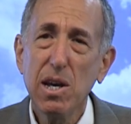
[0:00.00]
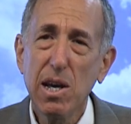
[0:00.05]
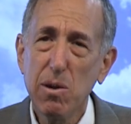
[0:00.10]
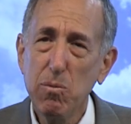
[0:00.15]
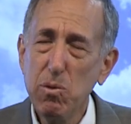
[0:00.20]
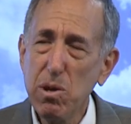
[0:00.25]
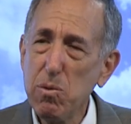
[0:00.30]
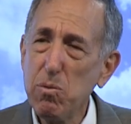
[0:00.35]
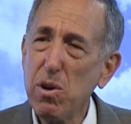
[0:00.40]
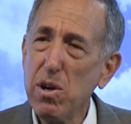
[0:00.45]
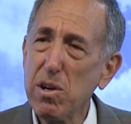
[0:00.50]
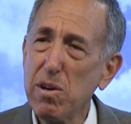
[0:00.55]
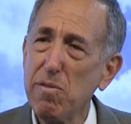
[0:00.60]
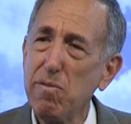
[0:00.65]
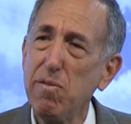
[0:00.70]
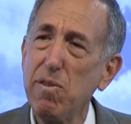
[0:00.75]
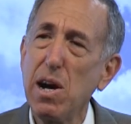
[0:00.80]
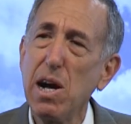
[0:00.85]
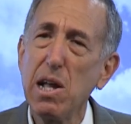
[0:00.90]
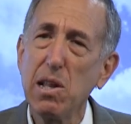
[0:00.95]
and we want to
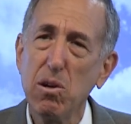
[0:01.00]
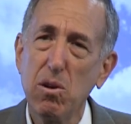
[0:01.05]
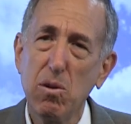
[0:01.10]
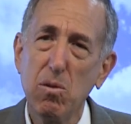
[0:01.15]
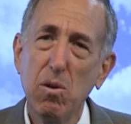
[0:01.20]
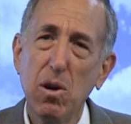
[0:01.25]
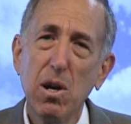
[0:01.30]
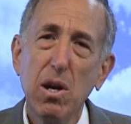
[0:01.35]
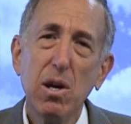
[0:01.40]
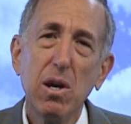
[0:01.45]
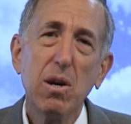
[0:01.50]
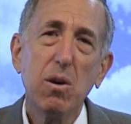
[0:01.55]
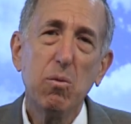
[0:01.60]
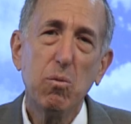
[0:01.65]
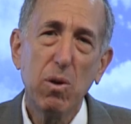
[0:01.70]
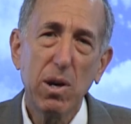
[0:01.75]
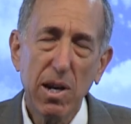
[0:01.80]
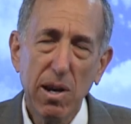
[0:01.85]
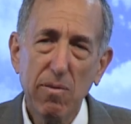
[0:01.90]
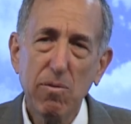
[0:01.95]
follow
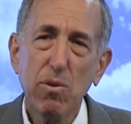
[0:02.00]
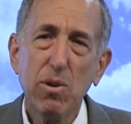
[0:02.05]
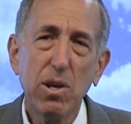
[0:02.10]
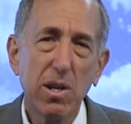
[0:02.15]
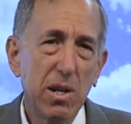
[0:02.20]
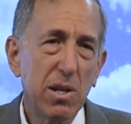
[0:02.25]
whatever it